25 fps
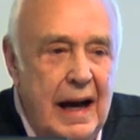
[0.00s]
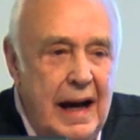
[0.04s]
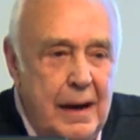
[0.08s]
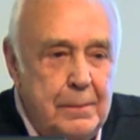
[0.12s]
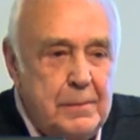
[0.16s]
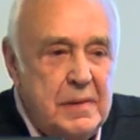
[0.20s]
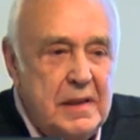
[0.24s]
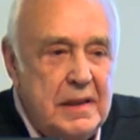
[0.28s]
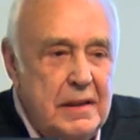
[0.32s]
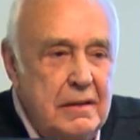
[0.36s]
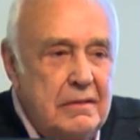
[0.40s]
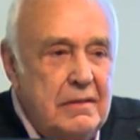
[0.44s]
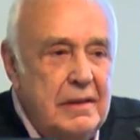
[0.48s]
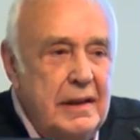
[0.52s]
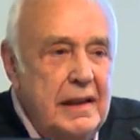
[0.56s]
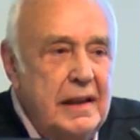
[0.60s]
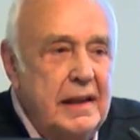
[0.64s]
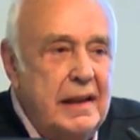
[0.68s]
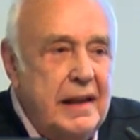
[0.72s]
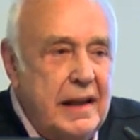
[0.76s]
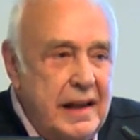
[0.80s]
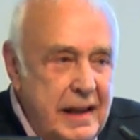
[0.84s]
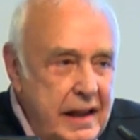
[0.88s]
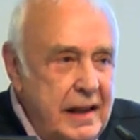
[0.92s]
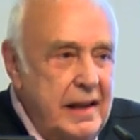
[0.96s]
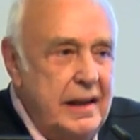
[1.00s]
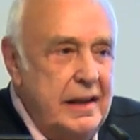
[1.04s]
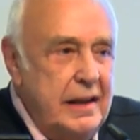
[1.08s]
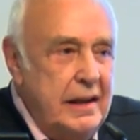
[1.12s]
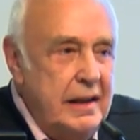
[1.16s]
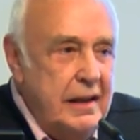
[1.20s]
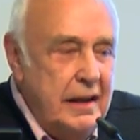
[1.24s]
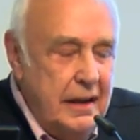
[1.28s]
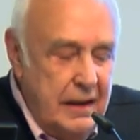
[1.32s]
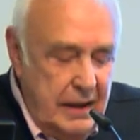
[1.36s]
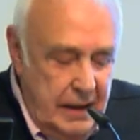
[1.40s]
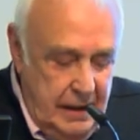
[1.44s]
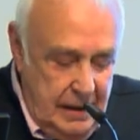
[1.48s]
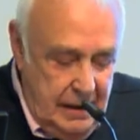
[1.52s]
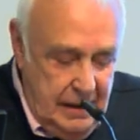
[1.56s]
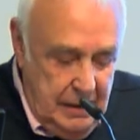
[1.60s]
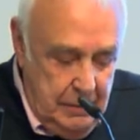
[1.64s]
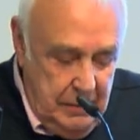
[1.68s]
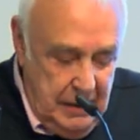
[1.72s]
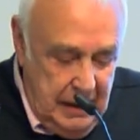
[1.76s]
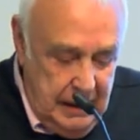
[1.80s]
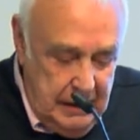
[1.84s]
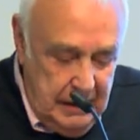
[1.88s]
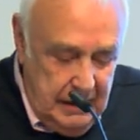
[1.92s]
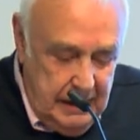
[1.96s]
absolutely key
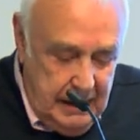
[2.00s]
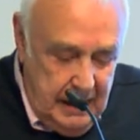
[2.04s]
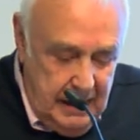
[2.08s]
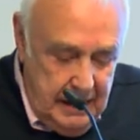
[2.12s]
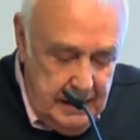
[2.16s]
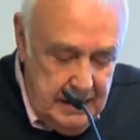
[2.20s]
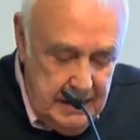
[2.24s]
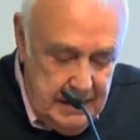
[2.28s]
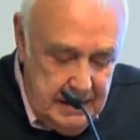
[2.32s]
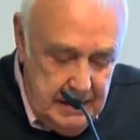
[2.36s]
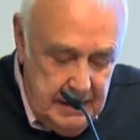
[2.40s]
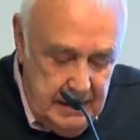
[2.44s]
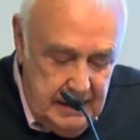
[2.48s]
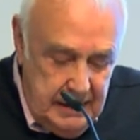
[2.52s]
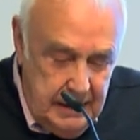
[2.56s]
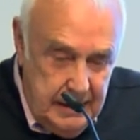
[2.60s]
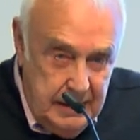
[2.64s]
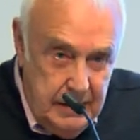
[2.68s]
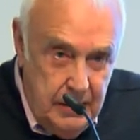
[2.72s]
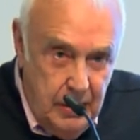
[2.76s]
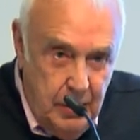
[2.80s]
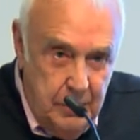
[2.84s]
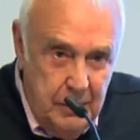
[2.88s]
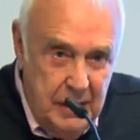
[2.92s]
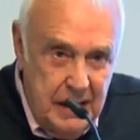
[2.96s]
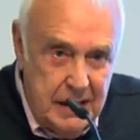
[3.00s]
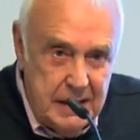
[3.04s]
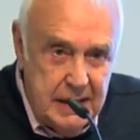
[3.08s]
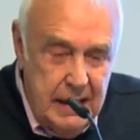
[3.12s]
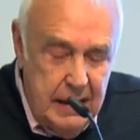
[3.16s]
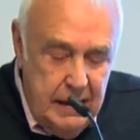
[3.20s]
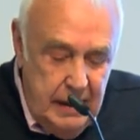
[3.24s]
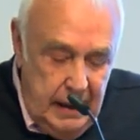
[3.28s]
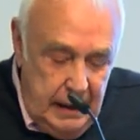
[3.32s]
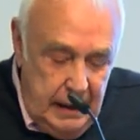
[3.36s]
in Keynesian economics.